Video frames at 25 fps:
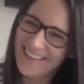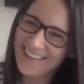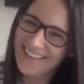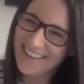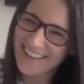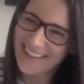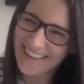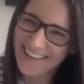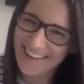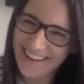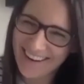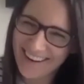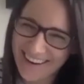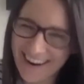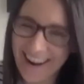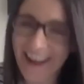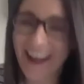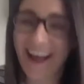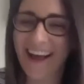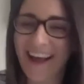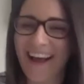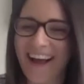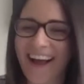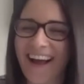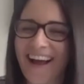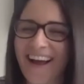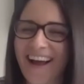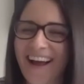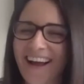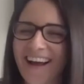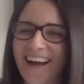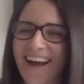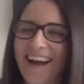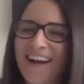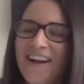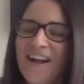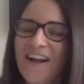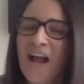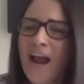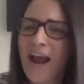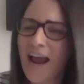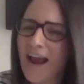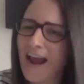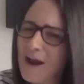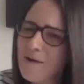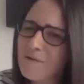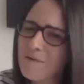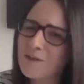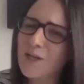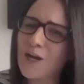
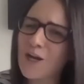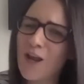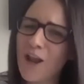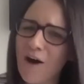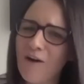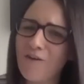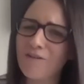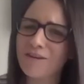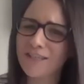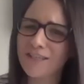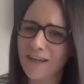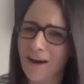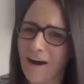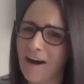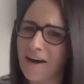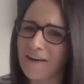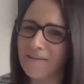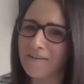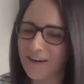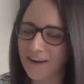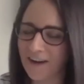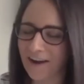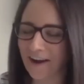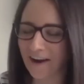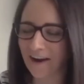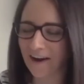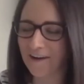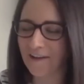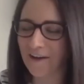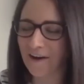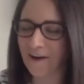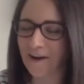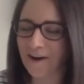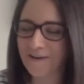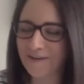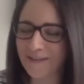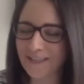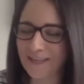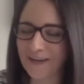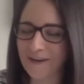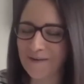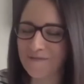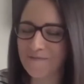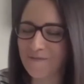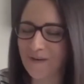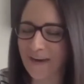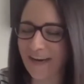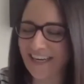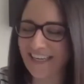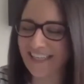It was a long time ago that I was
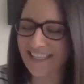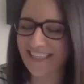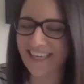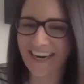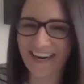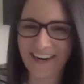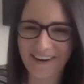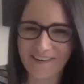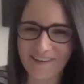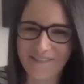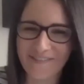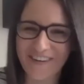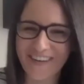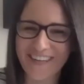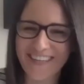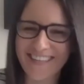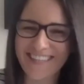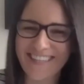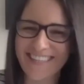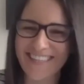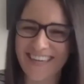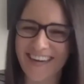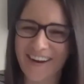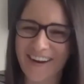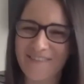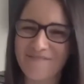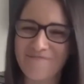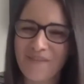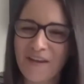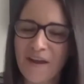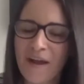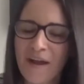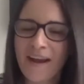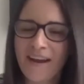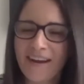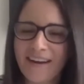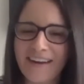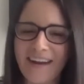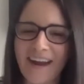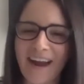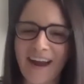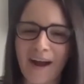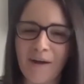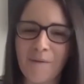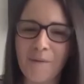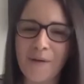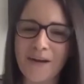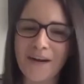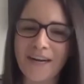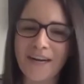competing, but yeah,
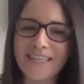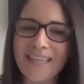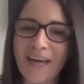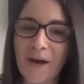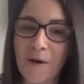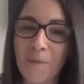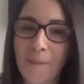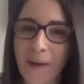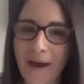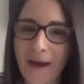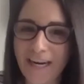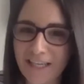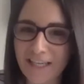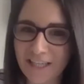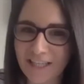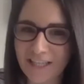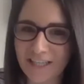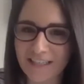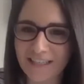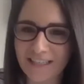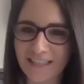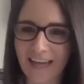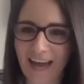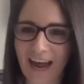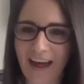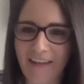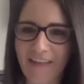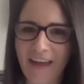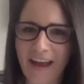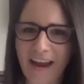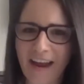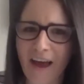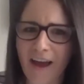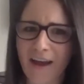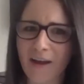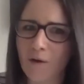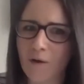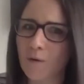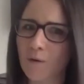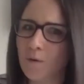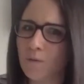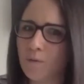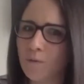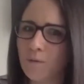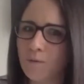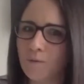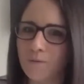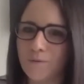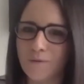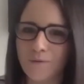when I tell patients that, they're like,
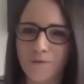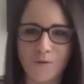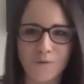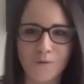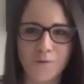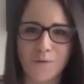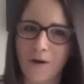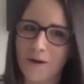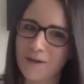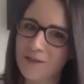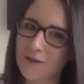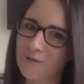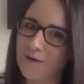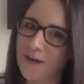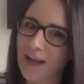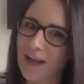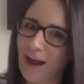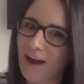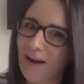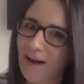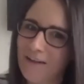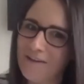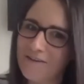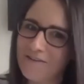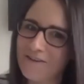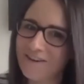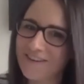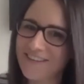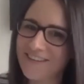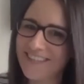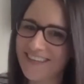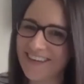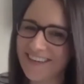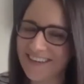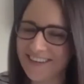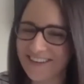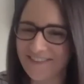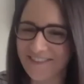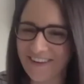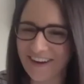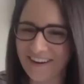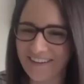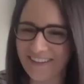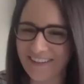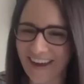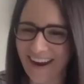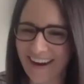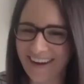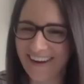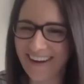"Ooh, I don't want to get on the wrong side of you
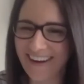then."